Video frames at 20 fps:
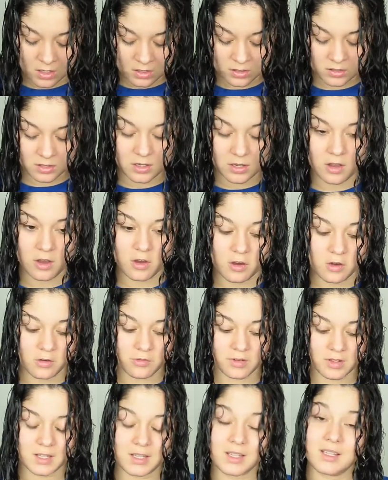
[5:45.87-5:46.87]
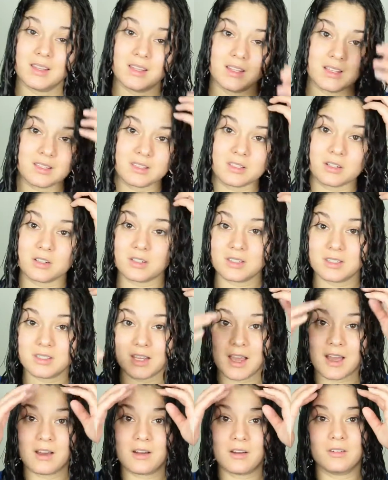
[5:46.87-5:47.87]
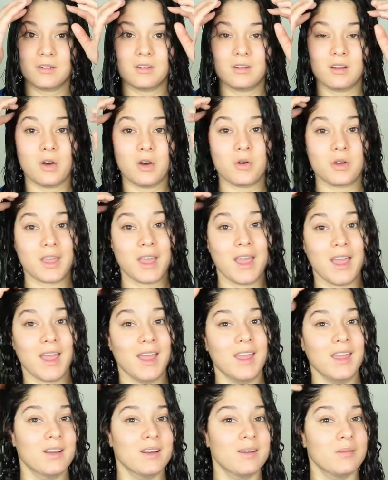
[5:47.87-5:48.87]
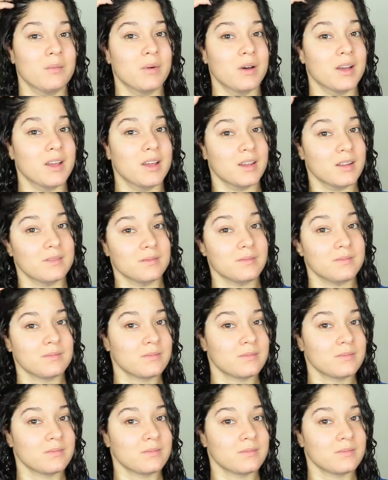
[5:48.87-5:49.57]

So hopefully this turns out okay, but it